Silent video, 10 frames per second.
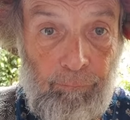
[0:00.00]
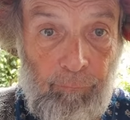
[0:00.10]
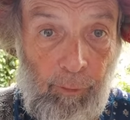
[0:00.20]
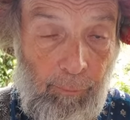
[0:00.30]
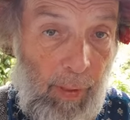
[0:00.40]

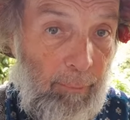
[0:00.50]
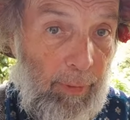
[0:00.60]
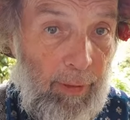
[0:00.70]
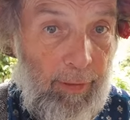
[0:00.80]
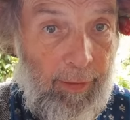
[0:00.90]
From
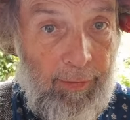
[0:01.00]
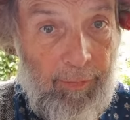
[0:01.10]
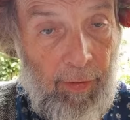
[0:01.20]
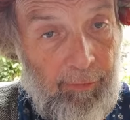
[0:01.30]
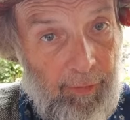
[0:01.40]
Bombay, Eddie
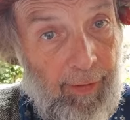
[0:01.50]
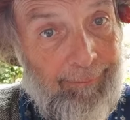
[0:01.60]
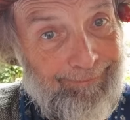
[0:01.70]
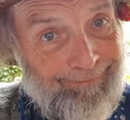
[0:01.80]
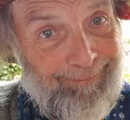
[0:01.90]
takes that
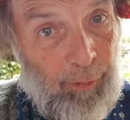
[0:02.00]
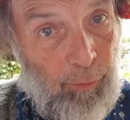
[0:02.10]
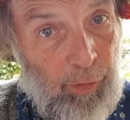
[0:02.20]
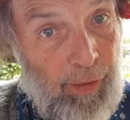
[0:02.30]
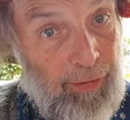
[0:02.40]

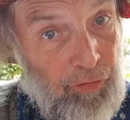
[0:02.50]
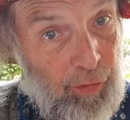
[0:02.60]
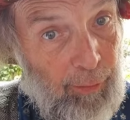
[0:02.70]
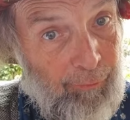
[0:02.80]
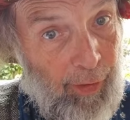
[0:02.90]
overnight
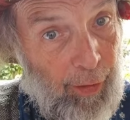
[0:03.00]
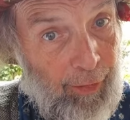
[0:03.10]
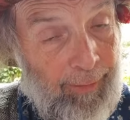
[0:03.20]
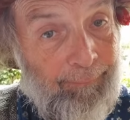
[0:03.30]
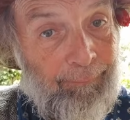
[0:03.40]
Chillum
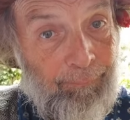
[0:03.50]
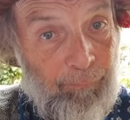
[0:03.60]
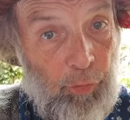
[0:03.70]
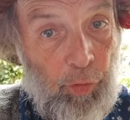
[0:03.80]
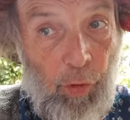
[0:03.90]
ferry
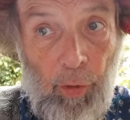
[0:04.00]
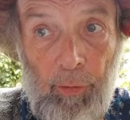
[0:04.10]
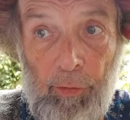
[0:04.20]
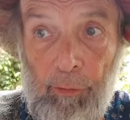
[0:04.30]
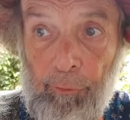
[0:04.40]
to
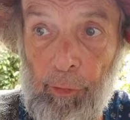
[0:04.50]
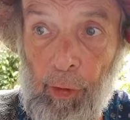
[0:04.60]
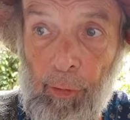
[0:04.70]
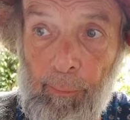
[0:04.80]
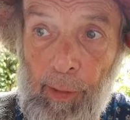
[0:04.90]
Goa. You've heard
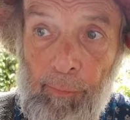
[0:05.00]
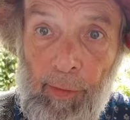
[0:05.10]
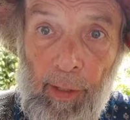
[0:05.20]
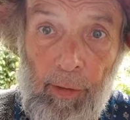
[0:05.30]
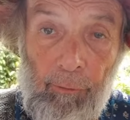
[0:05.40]
all about
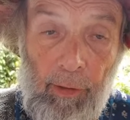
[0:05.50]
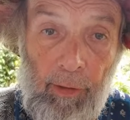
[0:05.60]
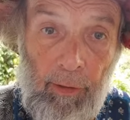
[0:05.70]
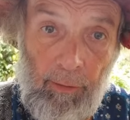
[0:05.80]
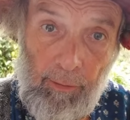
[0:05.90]
that
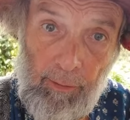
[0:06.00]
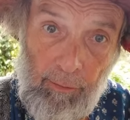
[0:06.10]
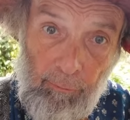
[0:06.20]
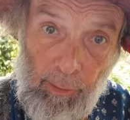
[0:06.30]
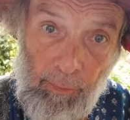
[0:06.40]
already.
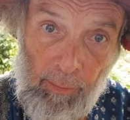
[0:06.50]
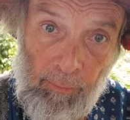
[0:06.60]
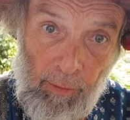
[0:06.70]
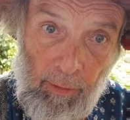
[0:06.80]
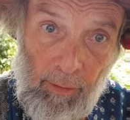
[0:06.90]

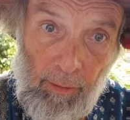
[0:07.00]
Remember?